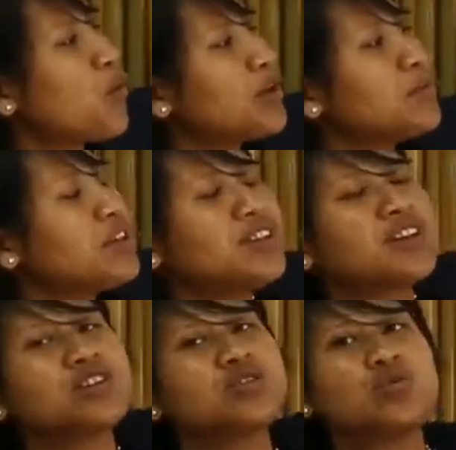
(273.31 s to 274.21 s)
one
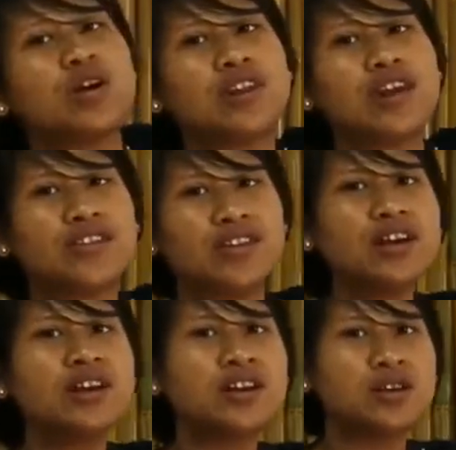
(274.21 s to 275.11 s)
media to
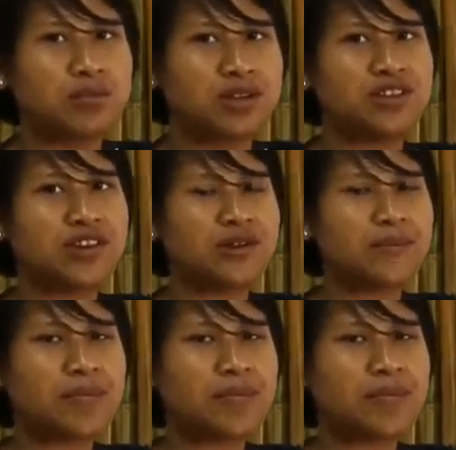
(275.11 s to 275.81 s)
another media.